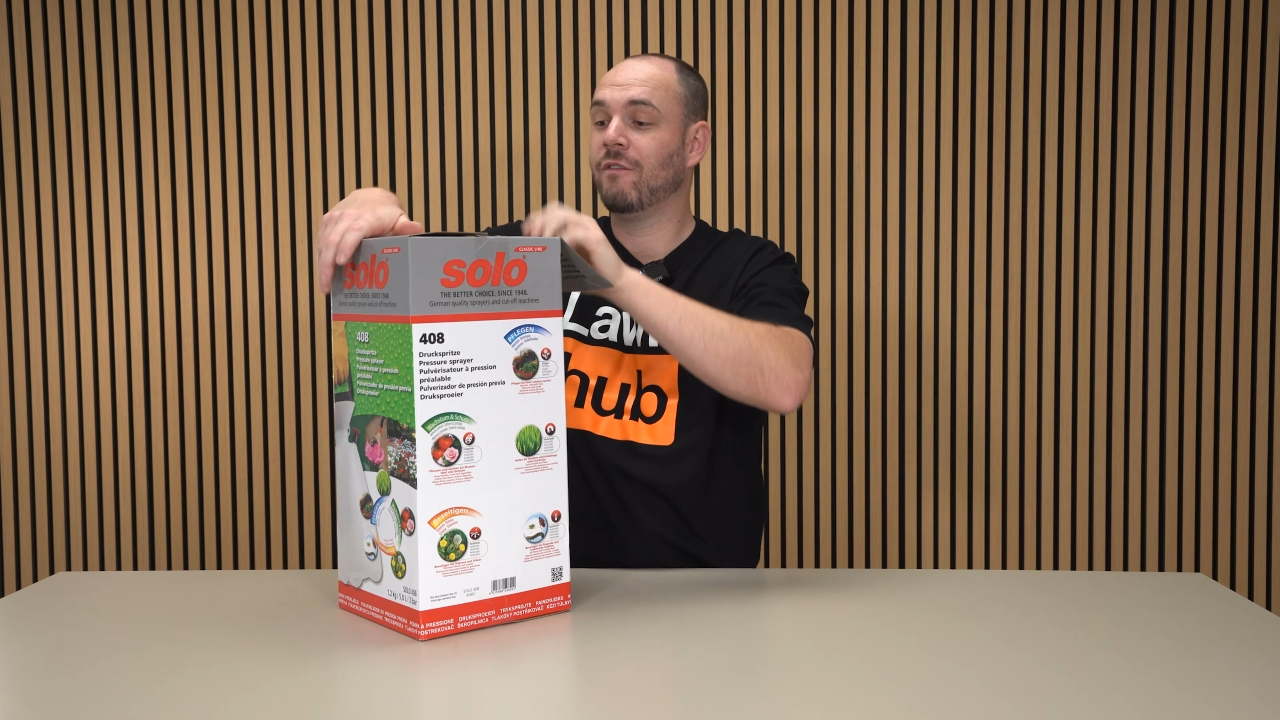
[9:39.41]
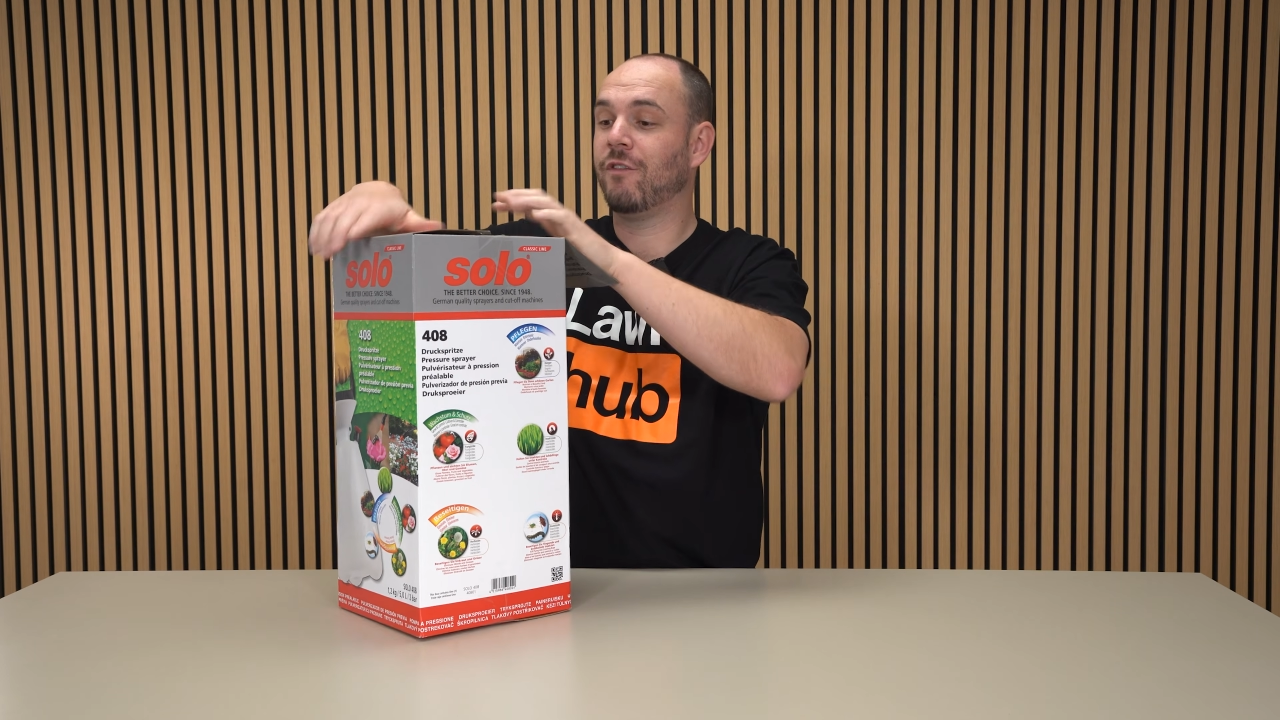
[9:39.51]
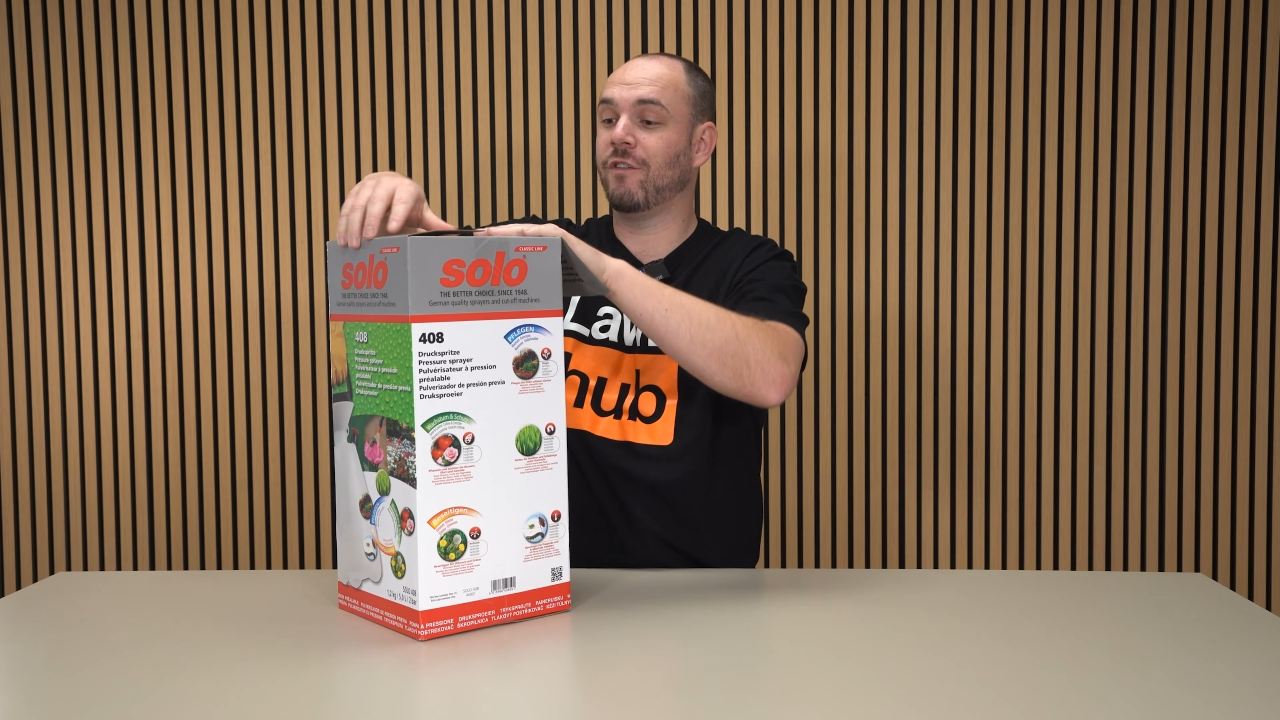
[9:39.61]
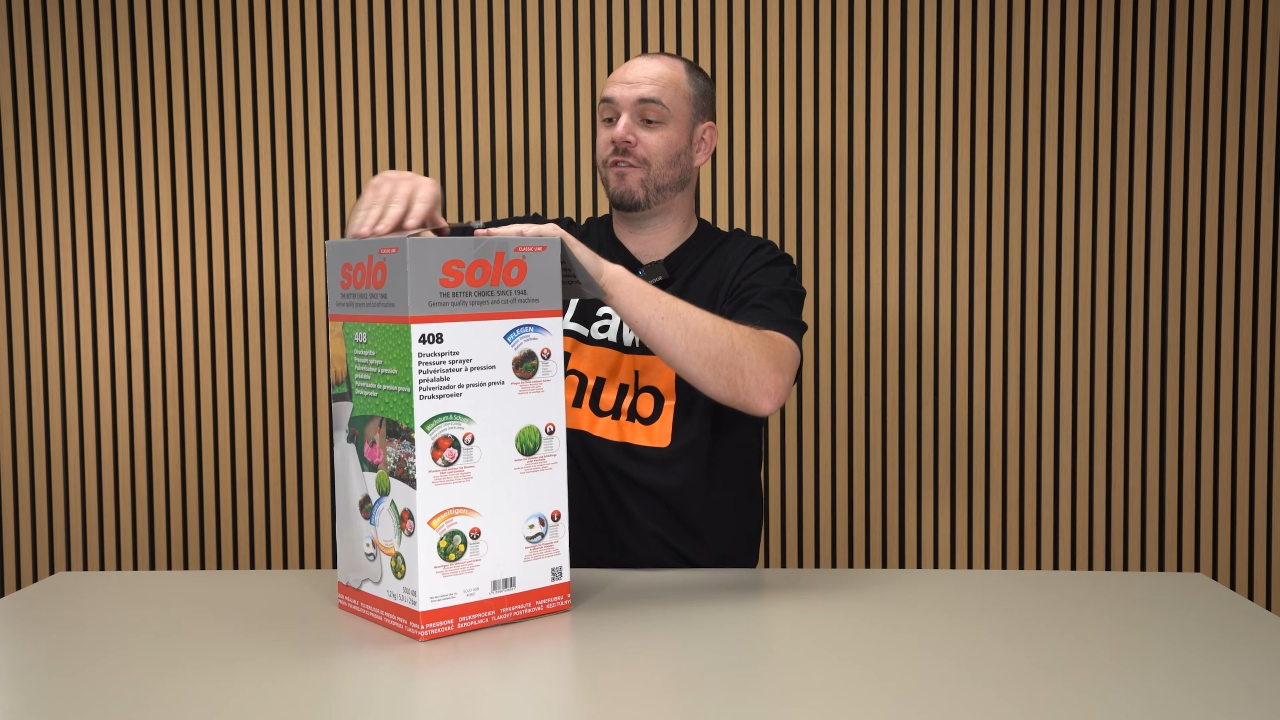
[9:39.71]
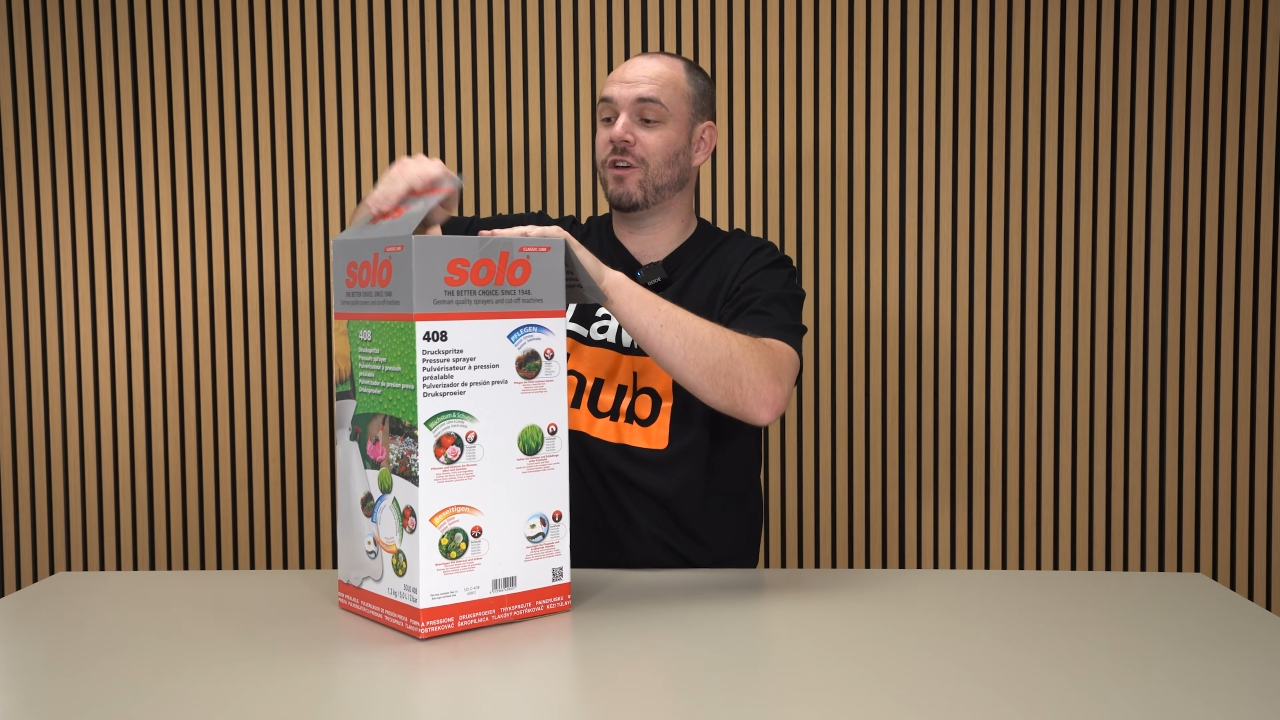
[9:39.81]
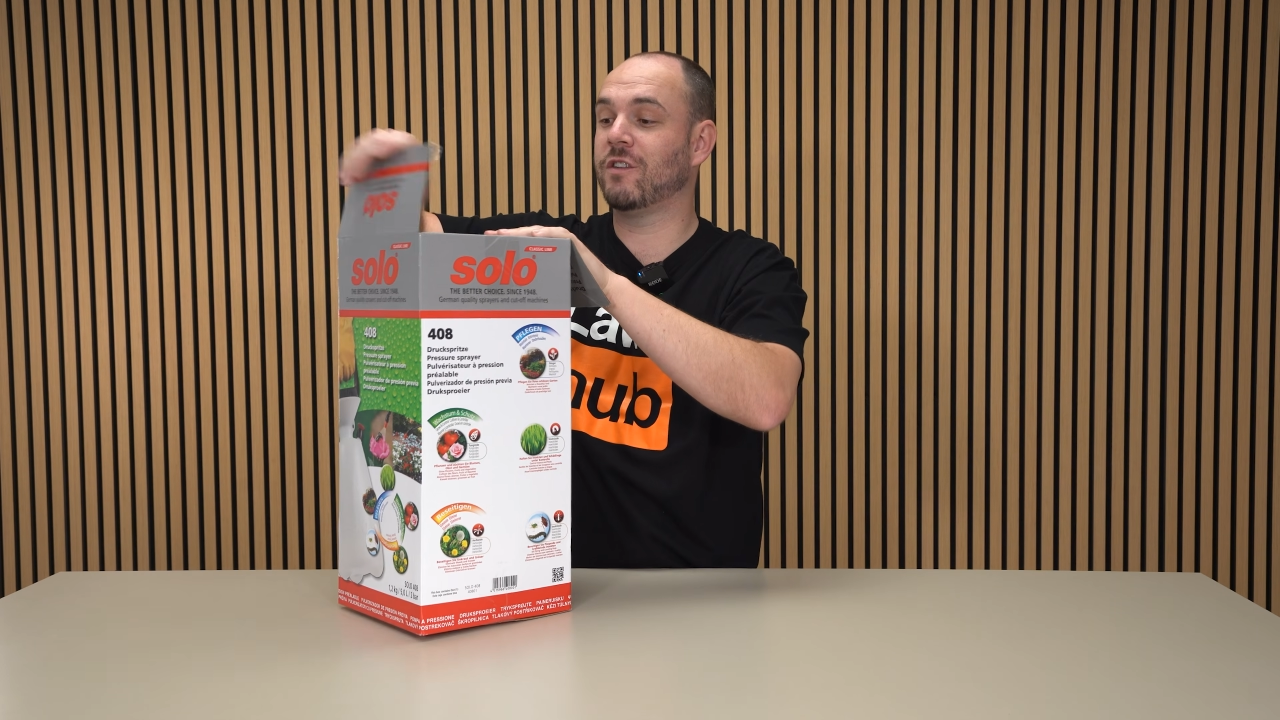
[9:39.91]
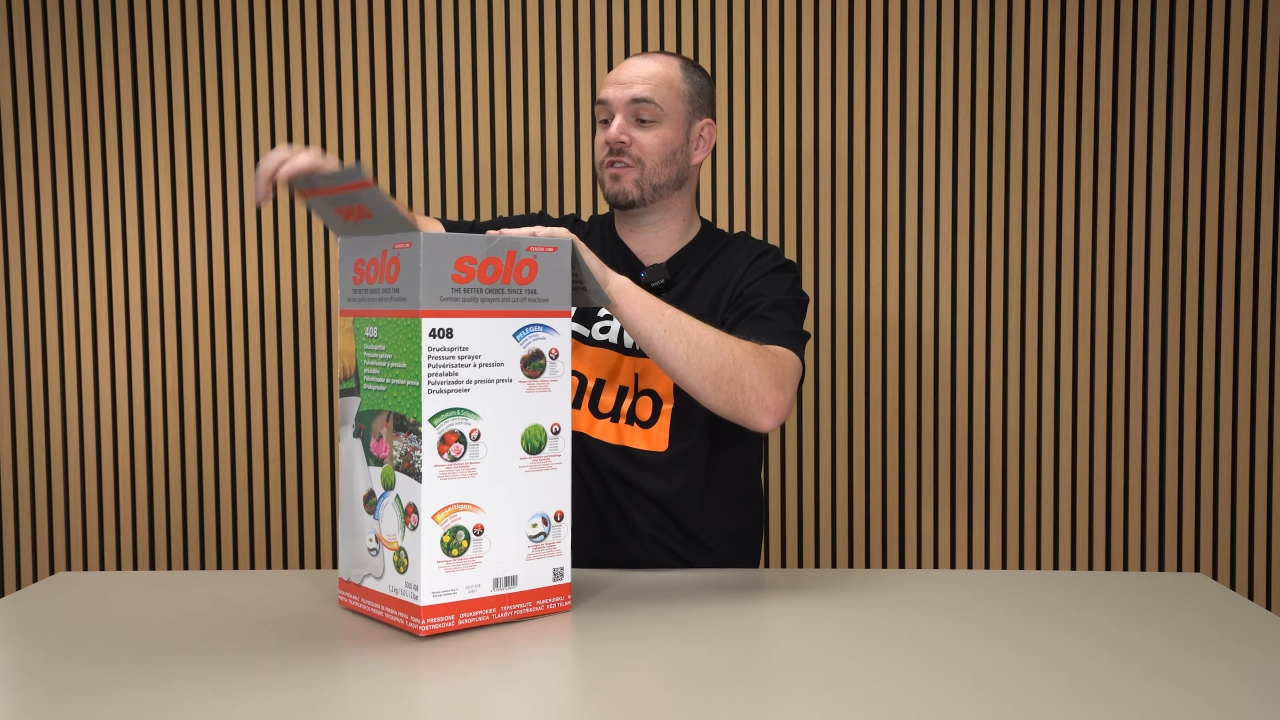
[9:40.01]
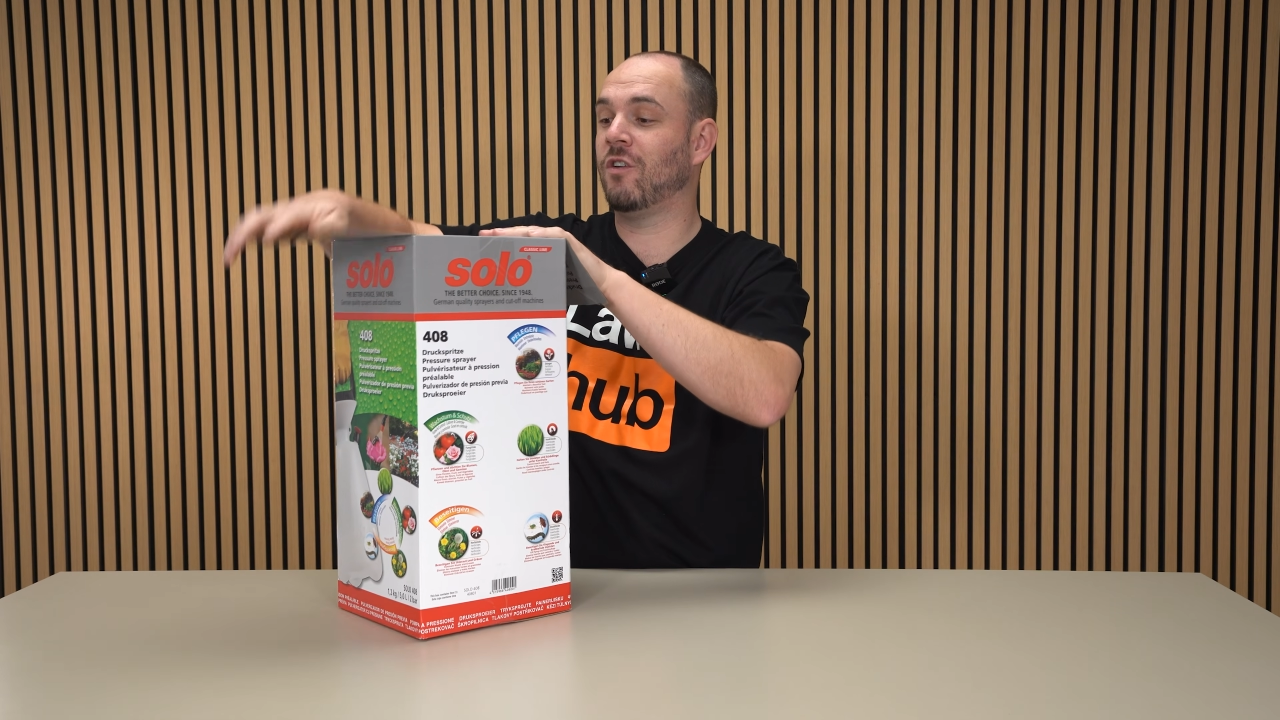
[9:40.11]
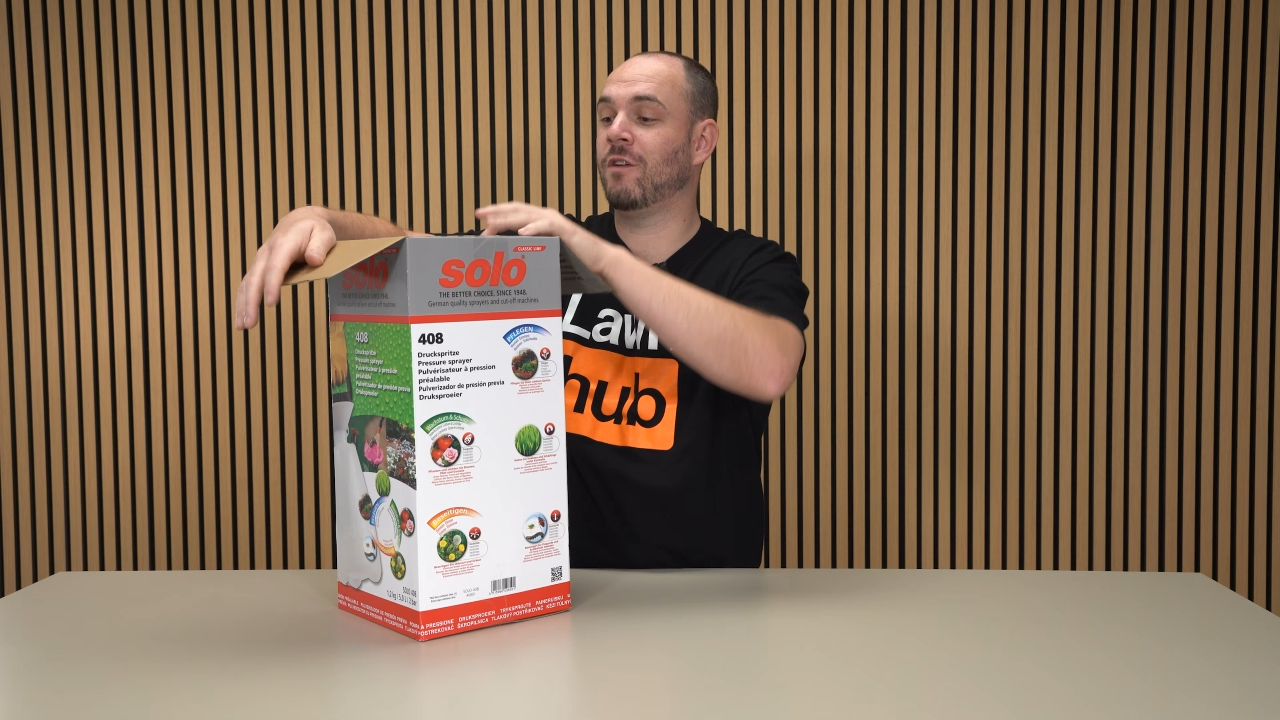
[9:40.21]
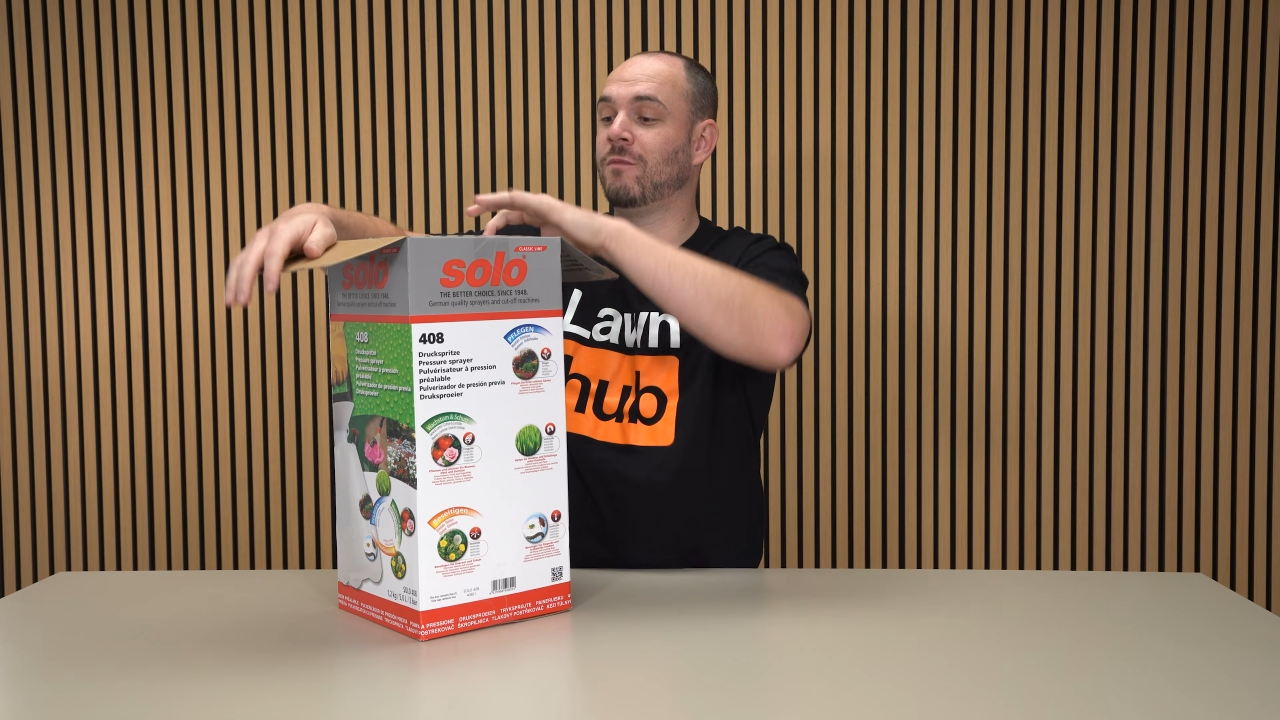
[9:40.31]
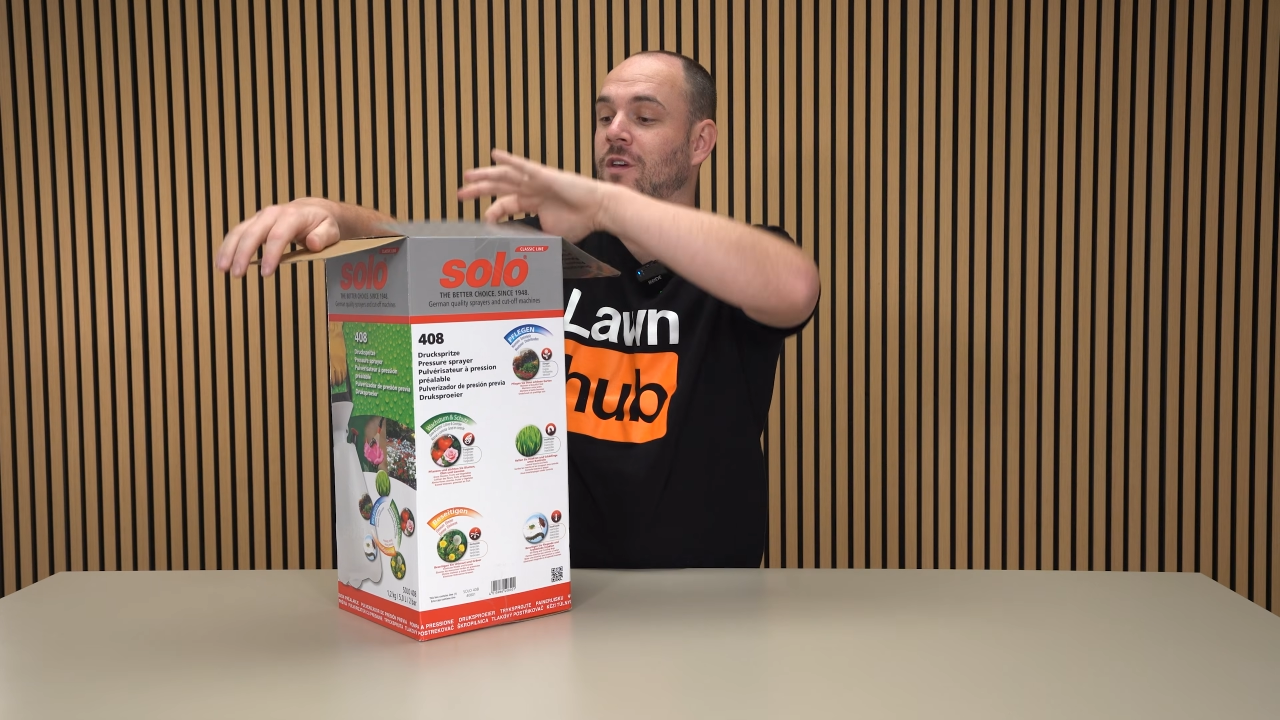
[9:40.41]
for the first time,